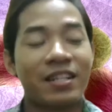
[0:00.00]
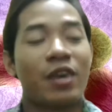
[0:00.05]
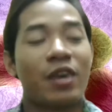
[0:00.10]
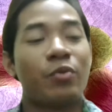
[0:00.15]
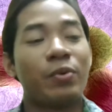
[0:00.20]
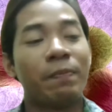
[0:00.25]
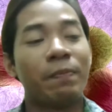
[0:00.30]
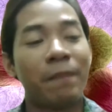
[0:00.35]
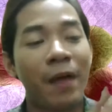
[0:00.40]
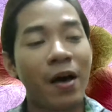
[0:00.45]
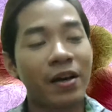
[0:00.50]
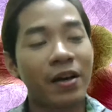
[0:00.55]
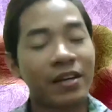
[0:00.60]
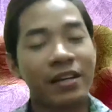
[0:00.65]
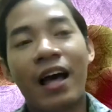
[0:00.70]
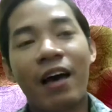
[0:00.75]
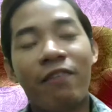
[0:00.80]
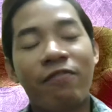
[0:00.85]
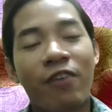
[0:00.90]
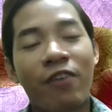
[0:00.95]
will block
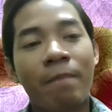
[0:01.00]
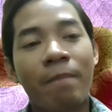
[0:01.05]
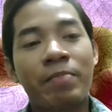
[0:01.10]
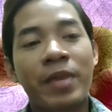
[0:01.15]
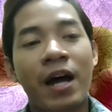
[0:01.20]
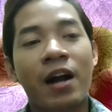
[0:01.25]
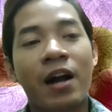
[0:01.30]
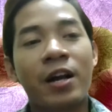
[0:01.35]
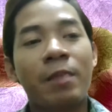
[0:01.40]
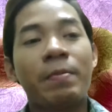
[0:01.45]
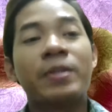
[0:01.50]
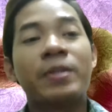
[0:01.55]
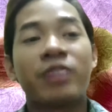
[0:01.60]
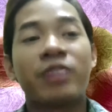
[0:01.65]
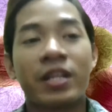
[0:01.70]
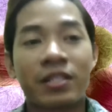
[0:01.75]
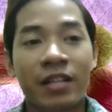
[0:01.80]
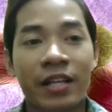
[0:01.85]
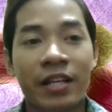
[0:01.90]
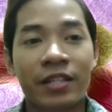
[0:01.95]
from the RNA being
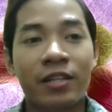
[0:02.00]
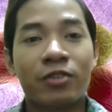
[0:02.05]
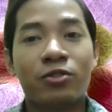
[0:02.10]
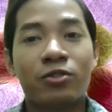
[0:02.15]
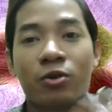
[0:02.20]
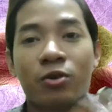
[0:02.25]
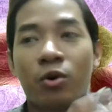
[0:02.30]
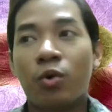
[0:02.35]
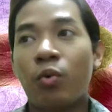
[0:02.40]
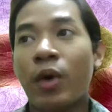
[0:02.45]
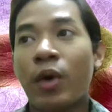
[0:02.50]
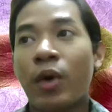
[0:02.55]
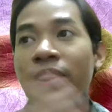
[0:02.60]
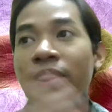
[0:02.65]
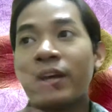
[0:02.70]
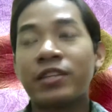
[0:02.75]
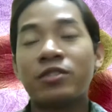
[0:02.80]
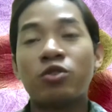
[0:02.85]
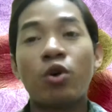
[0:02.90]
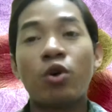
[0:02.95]
translated. So when
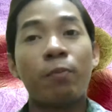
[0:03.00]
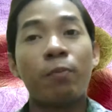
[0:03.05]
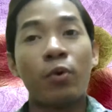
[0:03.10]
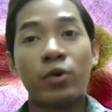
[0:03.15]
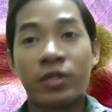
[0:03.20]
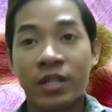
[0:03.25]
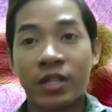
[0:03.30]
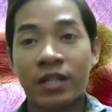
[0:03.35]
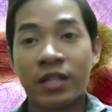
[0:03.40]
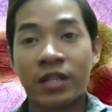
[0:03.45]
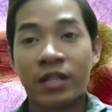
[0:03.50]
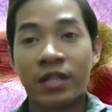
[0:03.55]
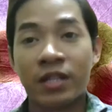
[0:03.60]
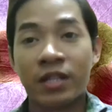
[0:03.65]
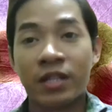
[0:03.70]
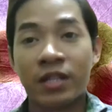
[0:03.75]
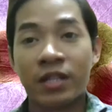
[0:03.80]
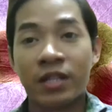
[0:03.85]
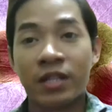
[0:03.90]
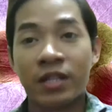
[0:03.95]
there's no protein
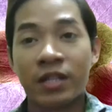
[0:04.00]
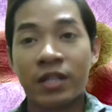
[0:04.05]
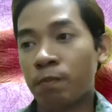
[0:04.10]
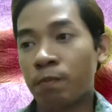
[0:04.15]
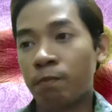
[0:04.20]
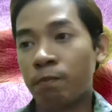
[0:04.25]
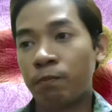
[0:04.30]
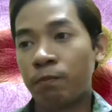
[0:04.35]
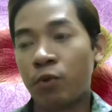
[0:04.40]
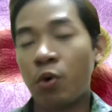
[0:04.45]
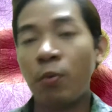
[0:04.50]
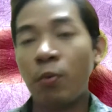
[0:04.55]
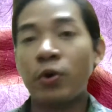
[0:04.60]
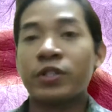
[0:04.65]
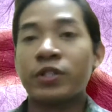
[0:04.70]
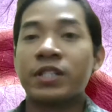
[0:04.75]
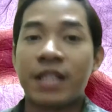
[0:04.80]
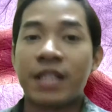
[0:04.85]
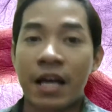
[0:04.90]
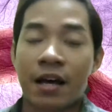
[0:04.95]
to promote
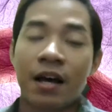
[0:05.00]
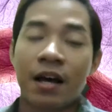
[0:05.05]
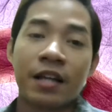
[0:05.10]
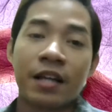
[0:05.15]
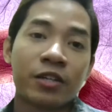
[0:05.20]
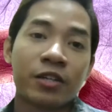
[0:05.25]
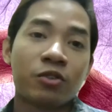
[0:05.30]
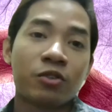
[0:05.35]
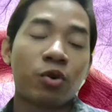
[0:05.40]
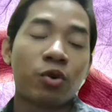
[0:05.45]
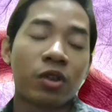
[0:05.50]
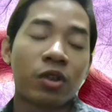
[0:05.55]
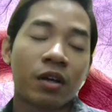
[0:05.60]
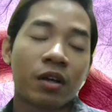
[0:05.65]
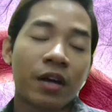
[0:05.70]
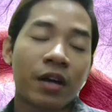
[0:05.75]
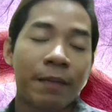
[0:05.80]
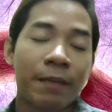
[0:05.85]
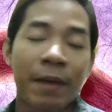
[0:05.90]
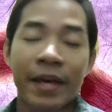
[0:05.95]
the growth,
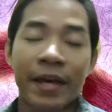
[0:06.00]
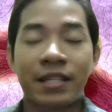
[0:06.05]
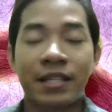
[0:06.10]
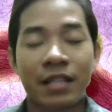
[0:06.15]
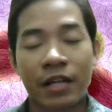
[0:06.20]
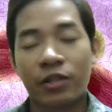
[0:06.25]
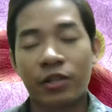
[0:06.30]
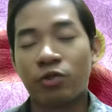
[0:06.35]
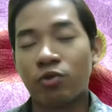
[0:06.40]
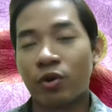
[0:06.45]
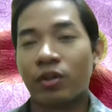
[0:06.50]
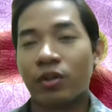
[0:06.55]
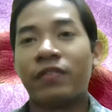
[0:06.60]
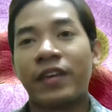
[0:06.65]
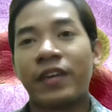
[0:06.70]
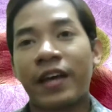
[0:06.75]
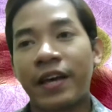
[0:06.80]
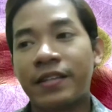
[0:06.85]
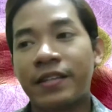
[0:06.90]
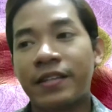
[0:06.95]
in my case, like the growth of the
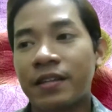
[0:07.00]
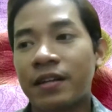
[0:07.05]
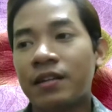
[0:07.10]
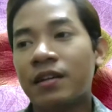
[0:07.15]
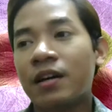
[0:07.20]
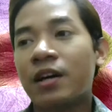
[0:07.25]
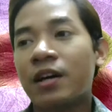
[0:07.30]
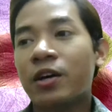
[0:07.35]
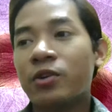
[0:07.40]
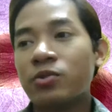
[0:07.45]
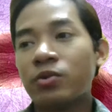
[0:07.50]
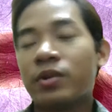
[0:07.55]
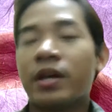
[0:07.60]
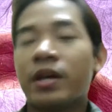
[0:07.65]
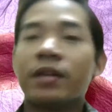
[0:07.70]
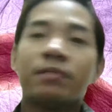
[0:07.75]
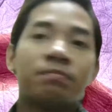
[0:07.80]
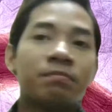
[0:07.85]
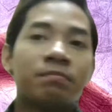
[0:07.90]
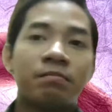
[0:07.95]
cancer, so
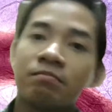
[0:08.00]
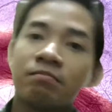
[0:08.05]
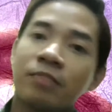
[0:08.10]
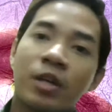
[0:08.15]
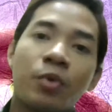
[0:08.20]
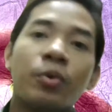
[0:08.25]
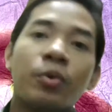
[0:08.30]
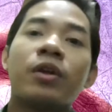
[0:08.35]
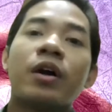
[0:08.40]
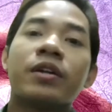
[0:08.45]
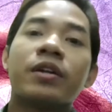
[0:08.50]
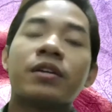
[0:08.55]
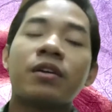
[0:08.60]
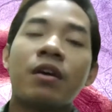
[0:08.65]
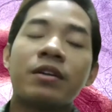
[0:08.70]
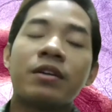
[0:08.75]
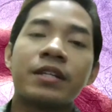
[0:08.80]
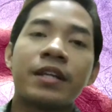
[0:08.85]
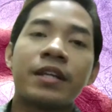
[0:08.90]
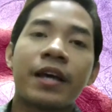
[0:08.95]
then it will not
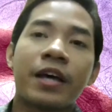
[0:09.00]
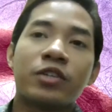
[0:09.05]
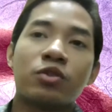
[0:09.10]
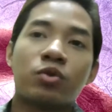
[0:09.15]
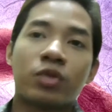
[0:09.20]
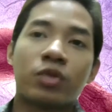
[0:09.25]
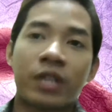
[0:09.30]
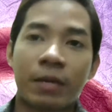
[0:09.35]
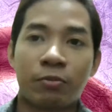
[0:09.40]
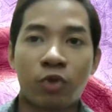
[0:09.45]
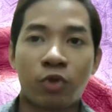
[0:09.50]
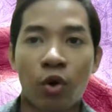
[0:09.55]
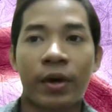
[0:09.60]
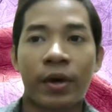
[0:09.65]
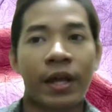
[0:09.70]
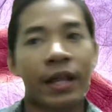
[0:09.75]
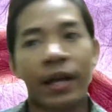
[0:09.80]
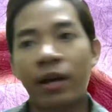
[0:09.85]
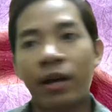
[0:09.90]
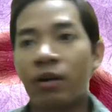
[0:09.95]
causing the cancer to keep growing
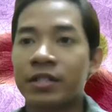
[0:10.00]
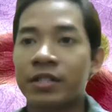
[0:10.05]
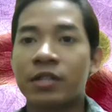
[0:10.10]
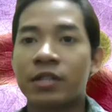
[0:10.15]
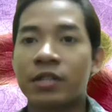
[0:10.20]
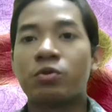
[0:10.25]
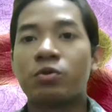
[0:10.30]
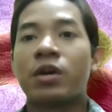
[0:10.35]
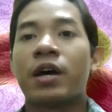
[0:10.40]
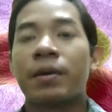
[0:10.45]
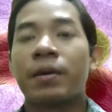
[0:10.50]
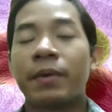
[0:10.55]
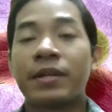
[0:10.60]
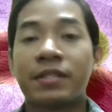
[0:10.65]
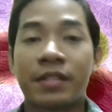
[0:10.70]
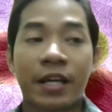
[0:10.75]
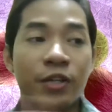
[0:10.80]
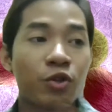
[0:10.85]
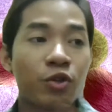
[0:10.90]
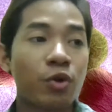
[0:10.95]
and then causing it to die because
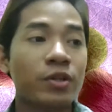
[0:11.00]
they don't